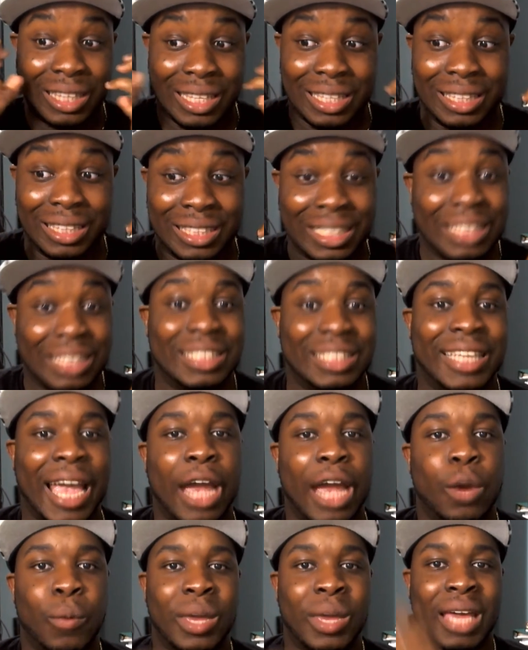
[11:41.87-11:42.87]
this
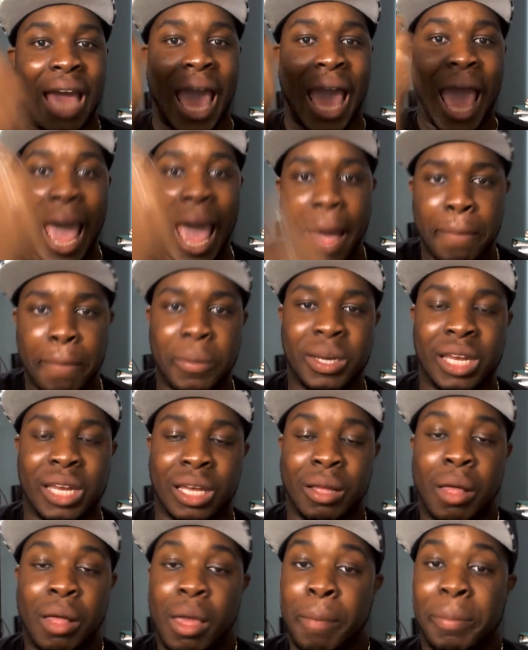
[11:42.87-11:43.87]
gathering
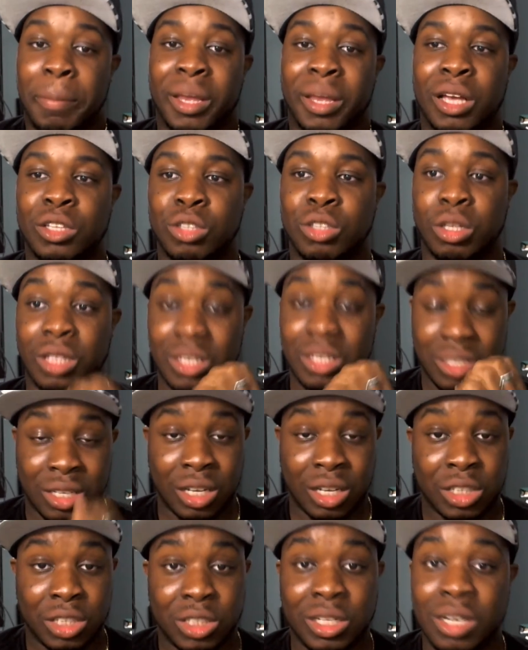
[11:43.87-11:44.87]
happening, because the
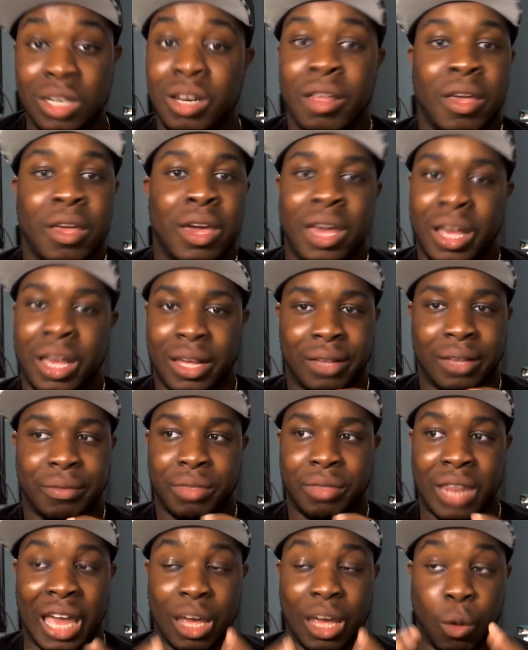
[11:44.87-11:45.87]
discussion,
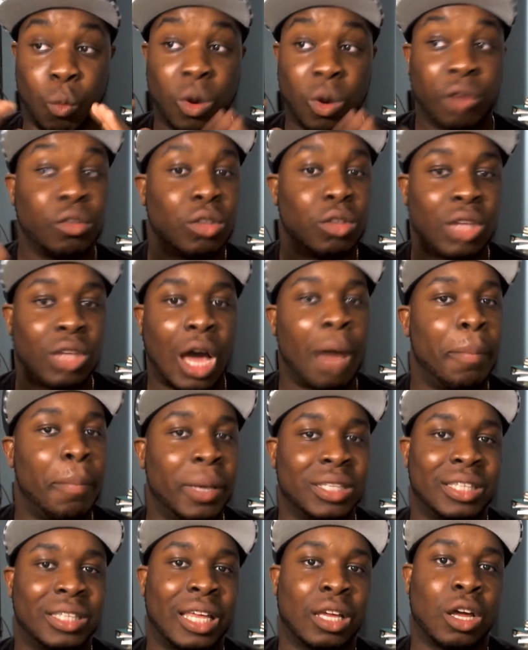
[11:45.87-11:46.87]
like one of the
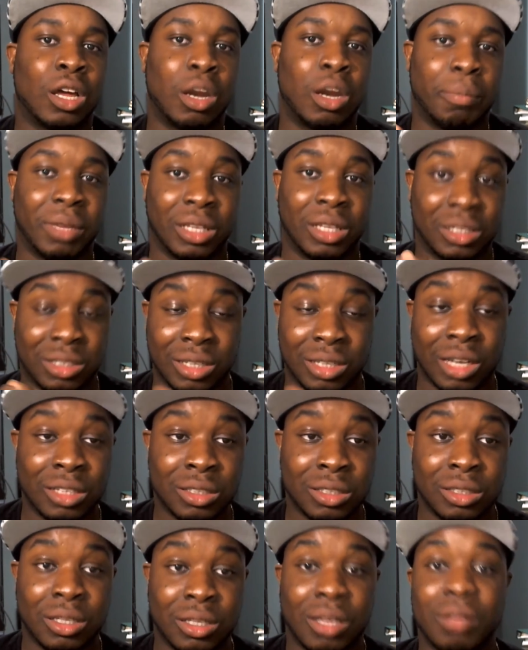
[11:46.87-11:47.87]
topics that are gonna be
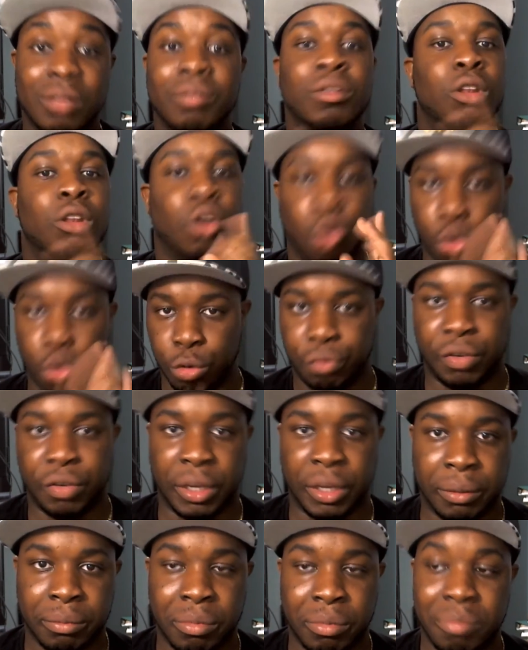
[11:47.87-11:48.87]
discussed,
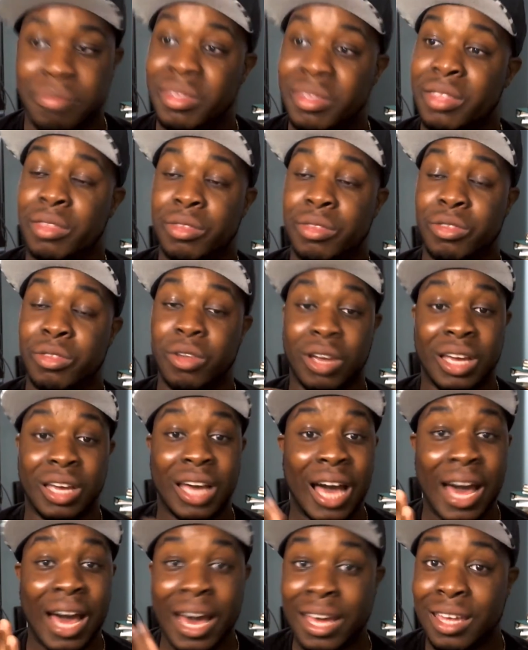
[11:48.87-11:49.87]
Luffy, the
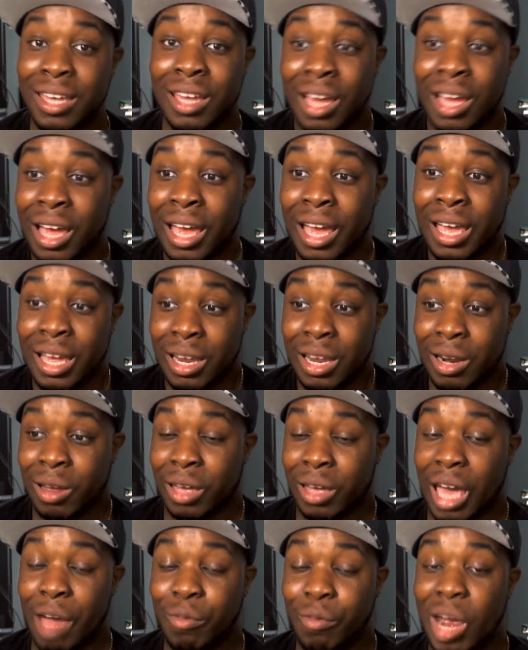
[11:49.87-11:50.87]
guy,
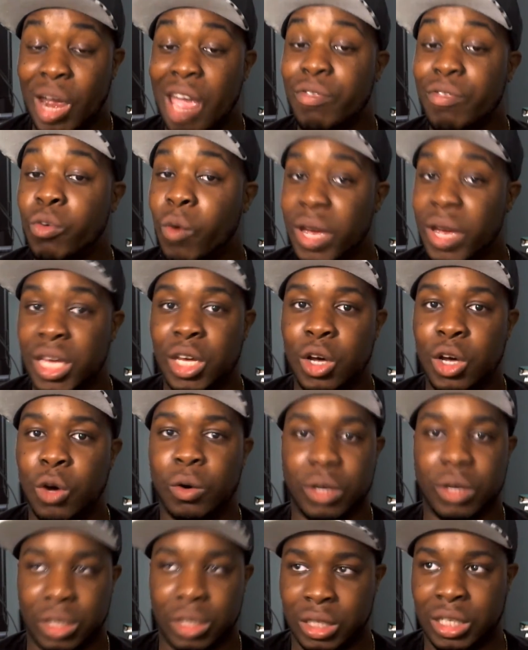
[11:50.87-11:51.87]
like everywhere you
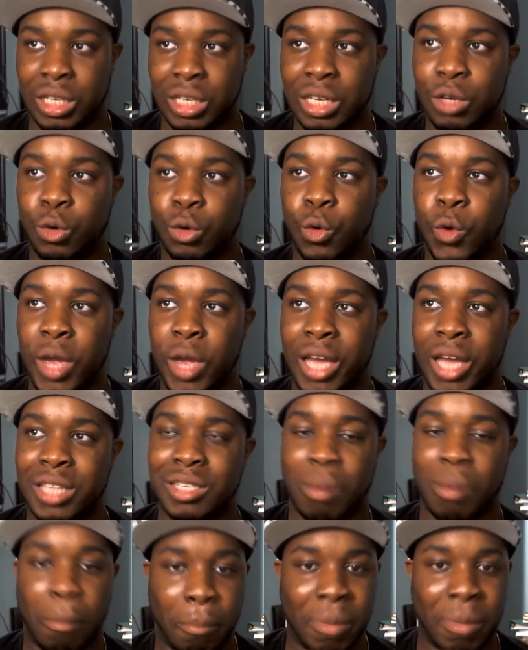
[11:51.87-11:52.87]
go, he
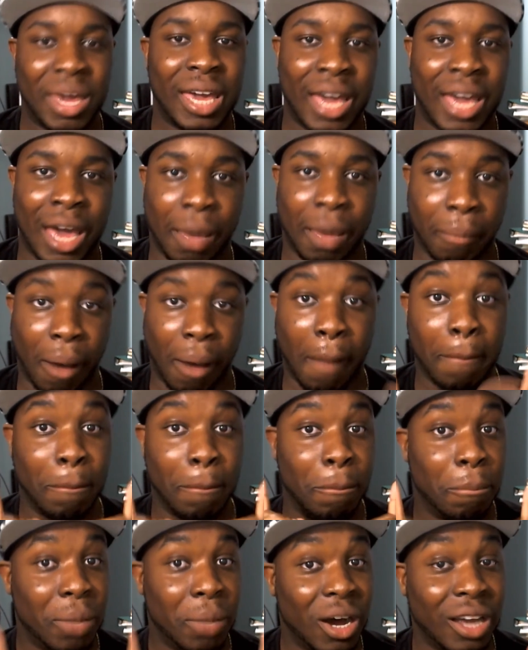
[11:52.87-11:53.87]
creates mayhem.
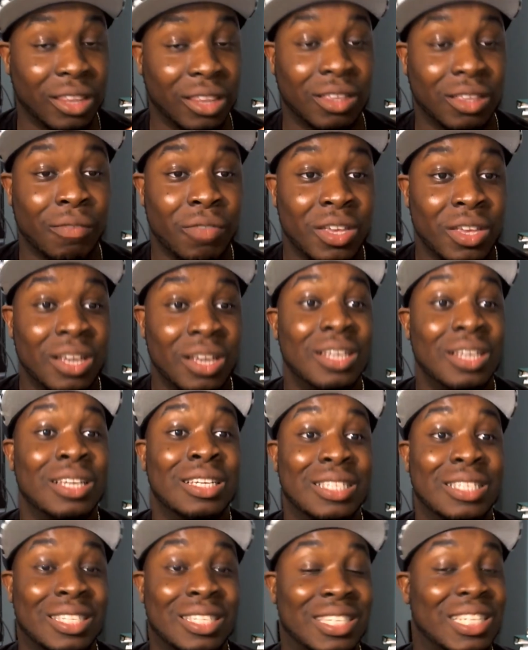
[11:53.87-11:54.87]
But
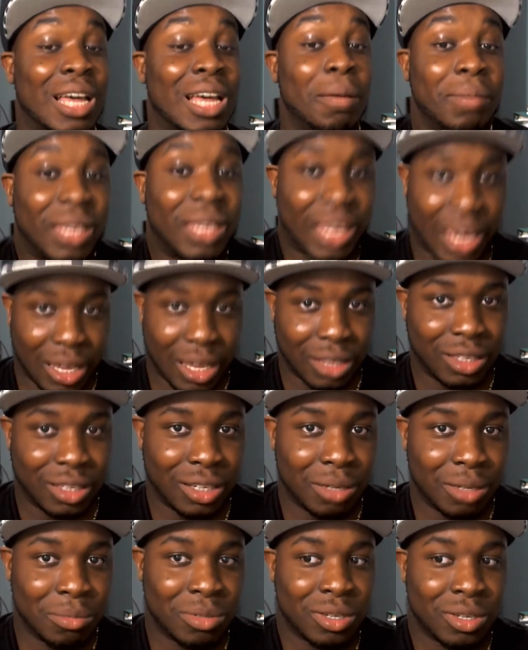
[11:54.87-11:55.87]
some
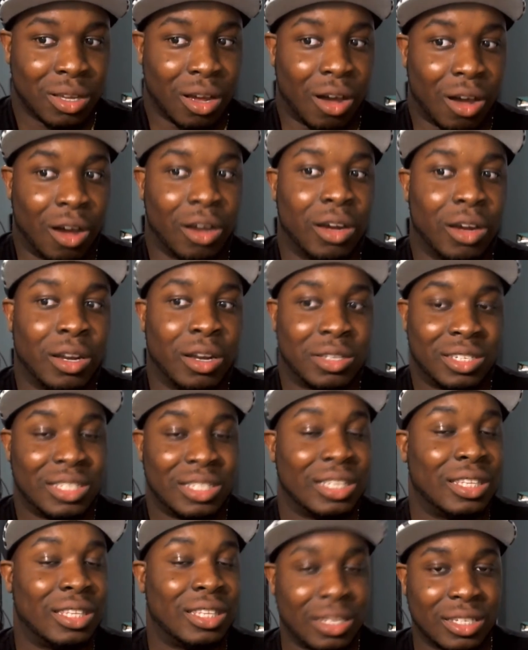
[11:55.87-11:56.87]
kingdoms are gonna
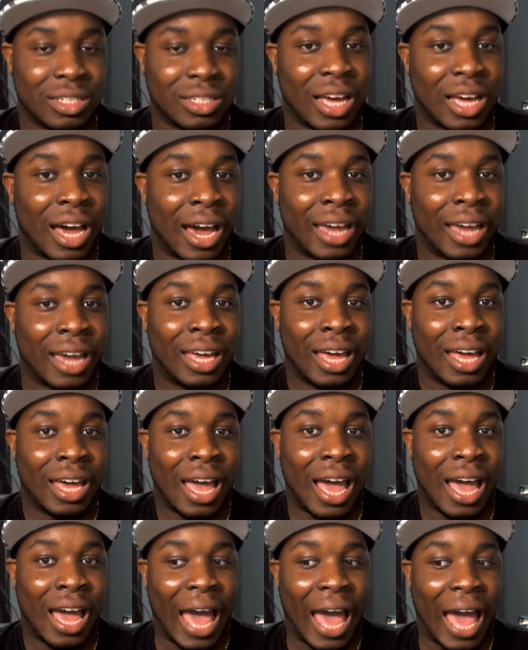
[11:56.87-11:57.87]
see this guy
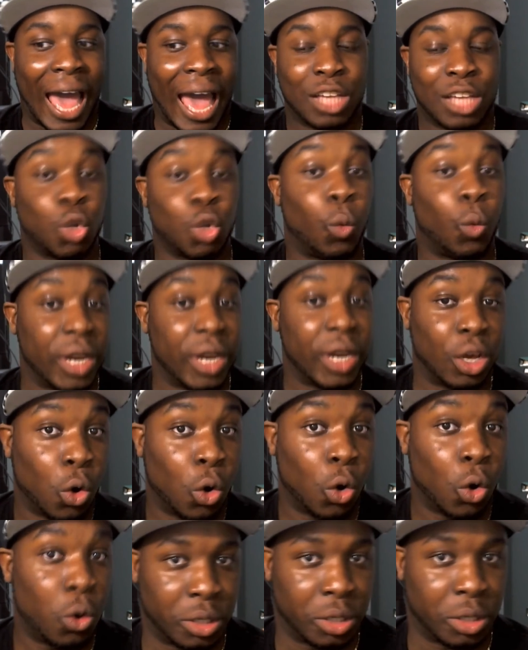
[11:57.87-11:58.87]
as the winning
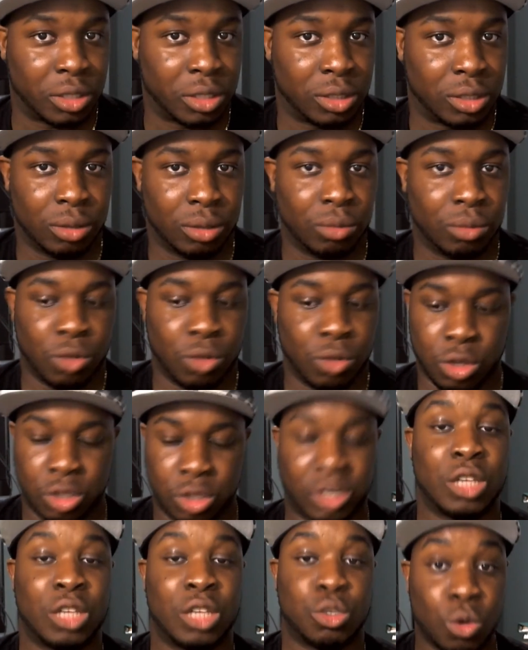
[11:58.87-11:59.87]
horse.
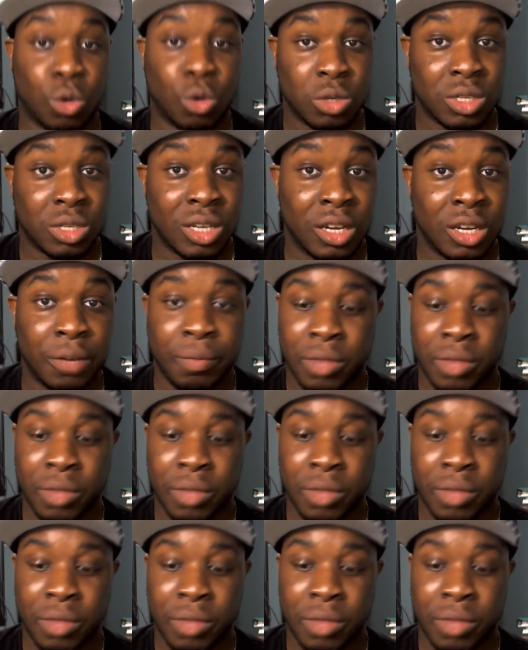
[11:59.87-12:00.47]
Dressrosa,